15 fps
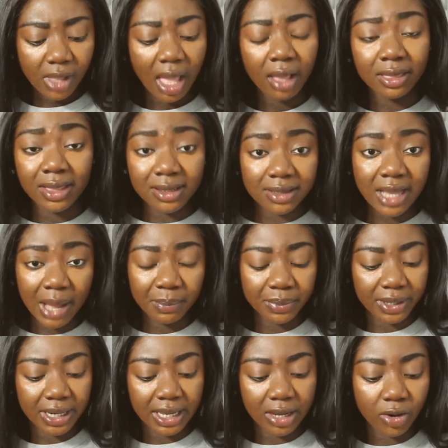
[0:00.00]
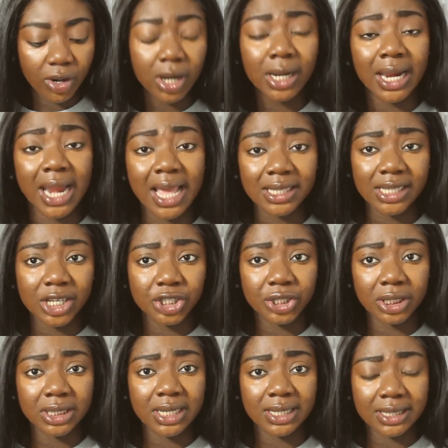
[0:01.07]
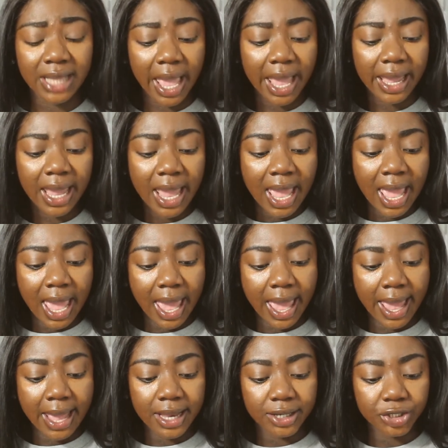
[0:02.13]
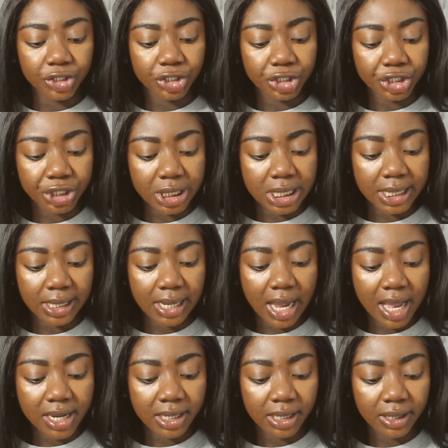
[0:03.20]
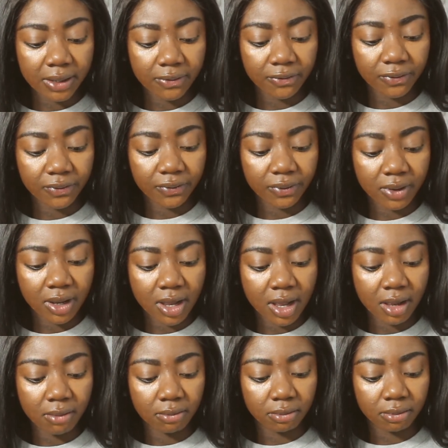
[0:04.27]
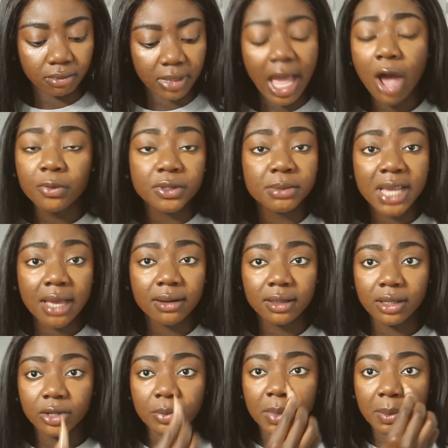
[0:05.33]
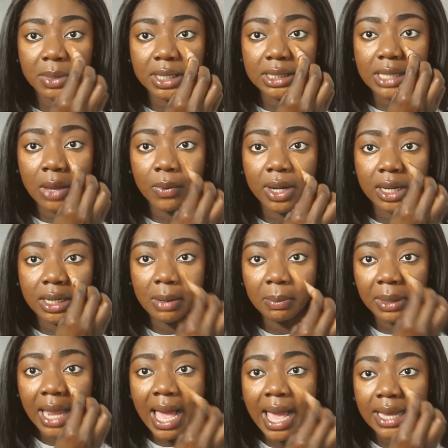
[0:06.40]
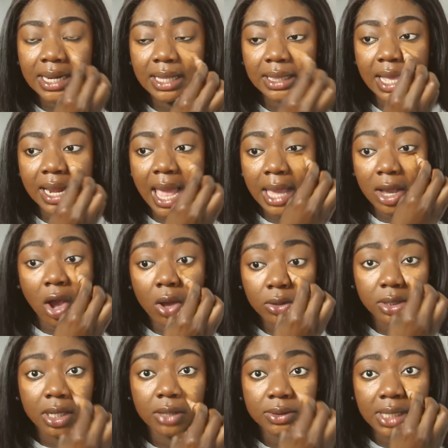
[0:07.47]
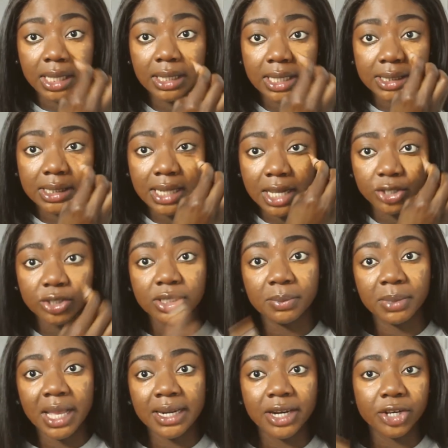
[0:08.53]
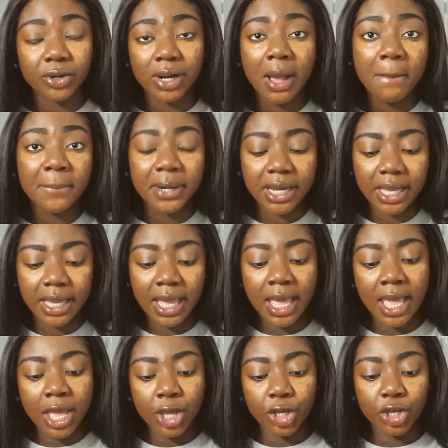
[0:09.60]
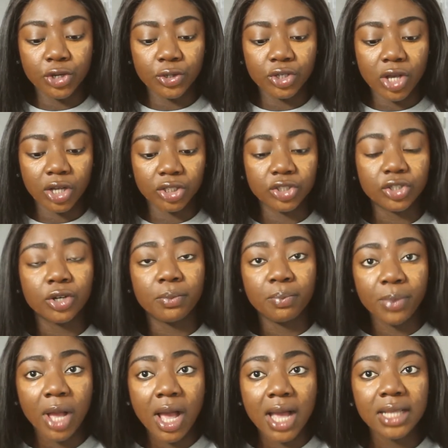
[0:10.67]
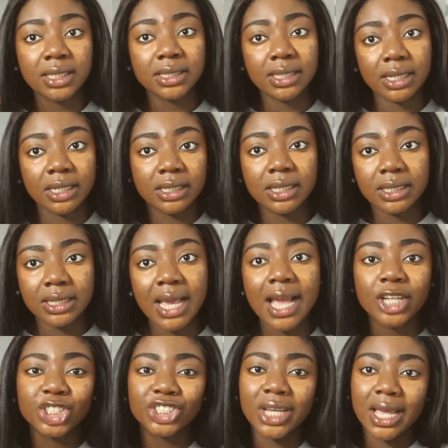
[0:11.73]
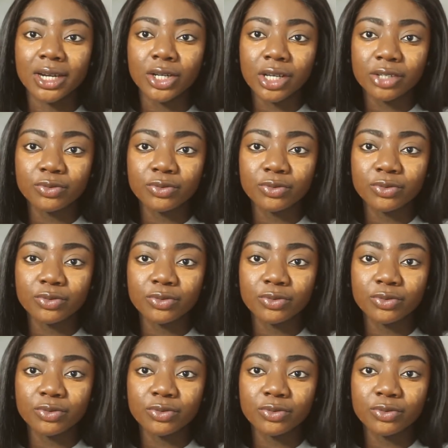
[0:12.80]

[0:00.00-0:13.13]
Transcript: this company or organization, to say, and she kind of helped me out a little bit, because I went and applied, and then I called her. I was like, listen, I just applied at your company, can you talk to your boss? She had a good